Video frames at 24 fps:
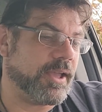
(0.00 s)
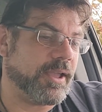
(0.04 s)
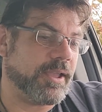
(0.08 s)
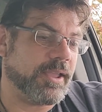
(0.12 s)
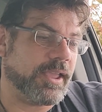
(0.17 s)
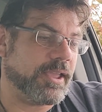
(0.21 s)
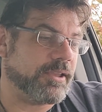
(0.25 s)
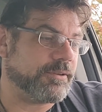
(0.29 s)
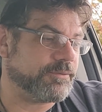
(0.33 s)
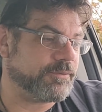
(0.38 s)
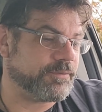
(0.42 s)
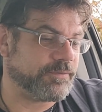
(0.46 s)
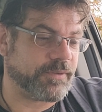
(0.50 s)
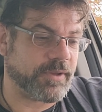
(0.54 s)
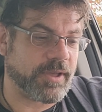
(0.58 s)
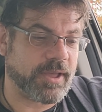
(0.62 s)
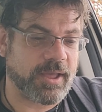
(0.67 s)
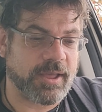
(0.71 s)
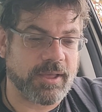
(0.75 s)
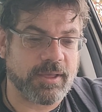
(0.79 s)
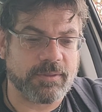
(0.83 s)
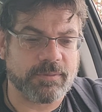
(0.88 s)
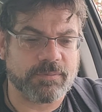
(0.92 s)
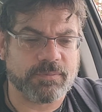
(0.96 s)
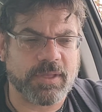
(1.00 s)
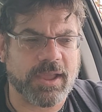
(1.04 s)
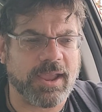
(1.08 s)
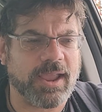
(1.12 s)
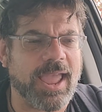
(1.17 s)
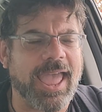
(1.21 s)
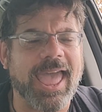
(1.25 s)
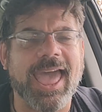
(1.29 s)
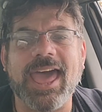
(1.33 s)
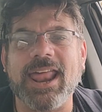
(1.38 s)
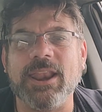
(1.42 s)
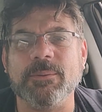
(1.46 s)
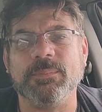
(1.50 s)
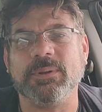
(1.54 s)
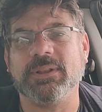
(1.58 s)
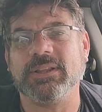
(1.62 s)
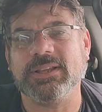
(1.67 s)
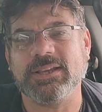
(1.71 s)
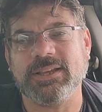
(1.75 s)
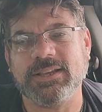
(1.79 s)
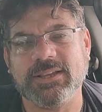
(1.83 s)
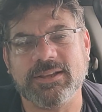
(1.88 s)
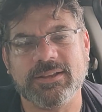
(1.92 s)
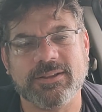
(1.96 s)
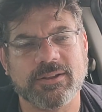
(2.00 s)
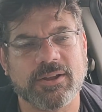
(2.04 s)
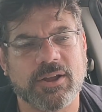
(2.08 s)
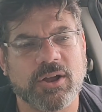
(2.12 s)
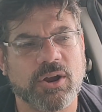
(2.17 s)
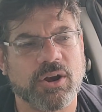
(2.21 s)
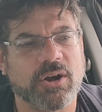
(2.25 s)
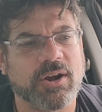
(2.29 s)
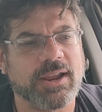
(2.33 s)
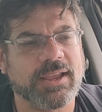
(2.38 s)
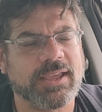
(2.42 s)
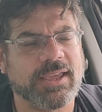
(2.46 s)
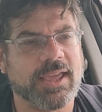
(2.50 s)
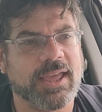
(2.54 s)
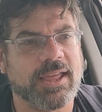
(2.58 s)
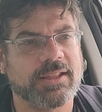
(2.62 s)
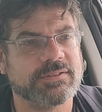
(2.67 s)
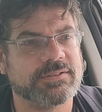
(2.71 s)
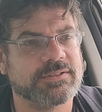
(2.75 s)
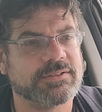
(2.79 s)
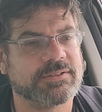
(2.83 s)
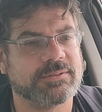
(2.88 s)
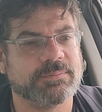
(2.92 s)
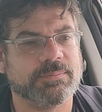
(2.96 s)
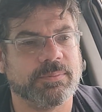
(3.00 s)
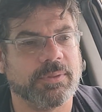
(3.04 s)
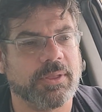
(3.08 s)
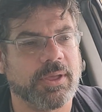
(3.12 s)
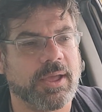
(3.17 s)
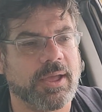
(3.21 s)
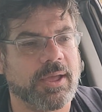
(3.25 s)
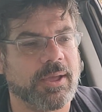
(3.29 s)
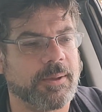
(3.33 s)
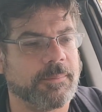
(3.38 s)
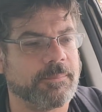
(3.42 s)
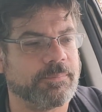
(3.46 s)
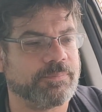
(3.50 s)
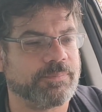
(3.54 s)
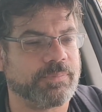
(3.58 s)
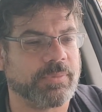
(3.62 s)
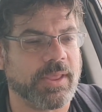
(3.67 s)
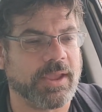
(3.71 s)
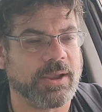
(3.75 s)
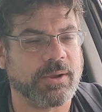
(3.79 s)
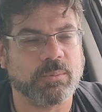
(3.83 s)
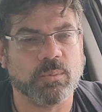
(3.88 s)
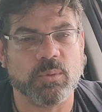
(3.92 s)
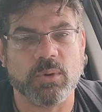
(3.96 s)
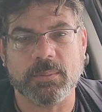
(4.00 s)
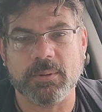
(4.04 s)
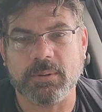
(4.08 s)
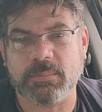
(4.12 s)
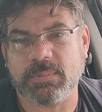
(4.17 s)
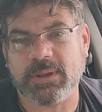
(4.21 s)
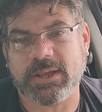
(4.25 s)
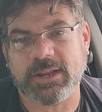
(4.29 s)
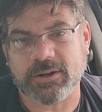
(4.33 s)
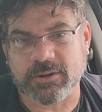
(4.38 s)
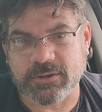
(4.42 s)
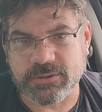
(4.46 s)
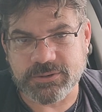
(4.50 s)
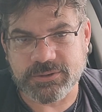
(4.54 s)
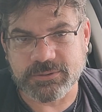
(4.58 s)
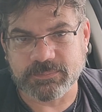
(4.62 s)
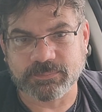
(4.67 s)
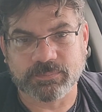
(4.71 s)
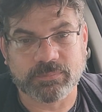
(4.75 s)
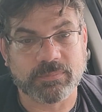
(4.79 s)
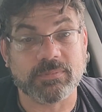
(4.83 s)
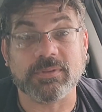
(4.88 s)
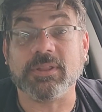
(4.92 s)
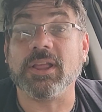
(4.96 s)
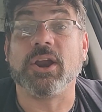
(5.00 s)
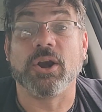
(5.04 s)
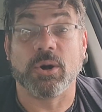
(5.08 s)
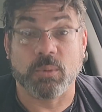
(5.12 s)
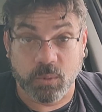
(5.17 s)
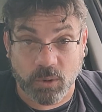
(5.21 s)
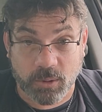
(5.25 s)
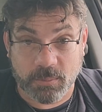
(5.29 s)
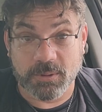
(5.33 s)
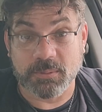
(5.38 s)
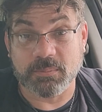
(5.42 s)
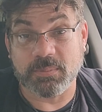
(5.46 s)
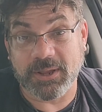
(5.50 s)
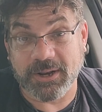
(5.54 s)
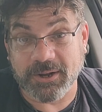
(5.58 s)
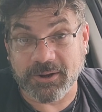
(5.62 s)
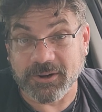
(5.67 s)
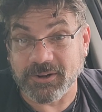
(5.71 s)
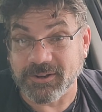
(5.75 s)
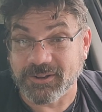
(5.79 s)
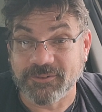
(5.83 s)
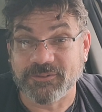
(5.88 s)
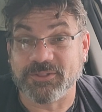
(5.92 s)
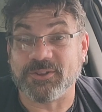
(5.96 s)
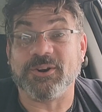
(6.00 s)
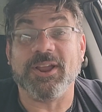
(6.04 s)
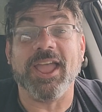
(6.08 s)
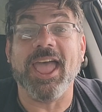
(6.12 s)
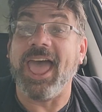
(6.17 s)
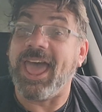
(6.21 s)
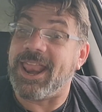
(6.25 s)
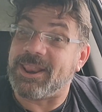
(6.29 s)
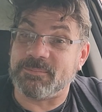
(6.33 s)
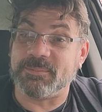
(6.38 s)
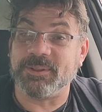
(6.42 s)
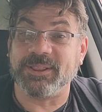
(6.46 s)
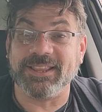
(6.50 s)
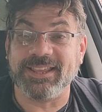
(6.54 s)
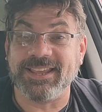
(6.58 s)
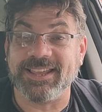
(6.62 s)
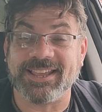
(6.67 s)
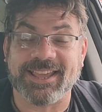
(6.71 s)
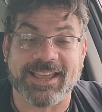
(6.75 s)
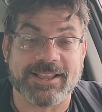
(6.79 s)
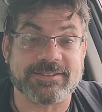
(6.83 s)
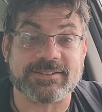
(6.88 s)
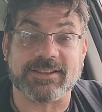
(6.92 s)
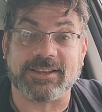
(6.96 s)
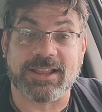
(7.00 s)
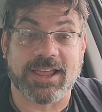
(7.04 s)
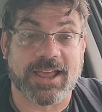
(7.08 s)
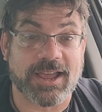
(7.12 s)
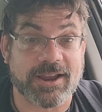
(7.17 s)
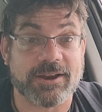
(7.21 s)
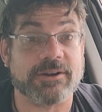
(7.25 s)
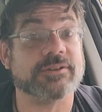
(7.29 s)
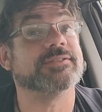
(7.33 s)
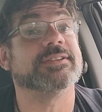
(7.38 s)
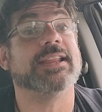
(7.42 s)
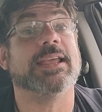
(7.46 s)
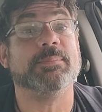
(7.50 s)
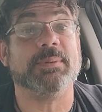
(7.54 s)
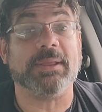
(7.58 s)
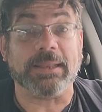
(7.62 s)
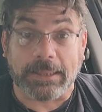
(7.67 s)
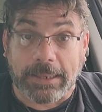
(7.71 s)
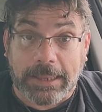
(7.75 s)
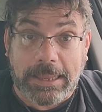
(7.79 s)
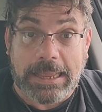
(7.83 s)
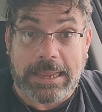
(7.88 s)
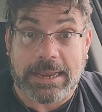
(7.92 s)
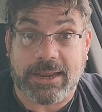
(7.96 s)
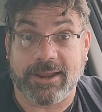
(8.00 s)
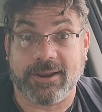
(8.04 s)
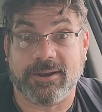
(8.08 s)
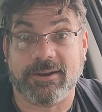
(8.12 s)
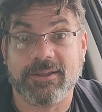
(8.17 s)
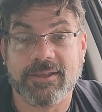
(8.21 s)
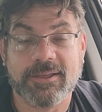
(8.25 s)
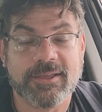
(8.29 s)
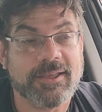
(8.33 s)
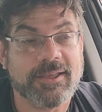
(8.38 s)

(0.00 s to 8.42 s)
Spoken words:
If they adamantly are against, like, woman beaters, they're a woman beater. If they're adamantly against liars, they'd be lying.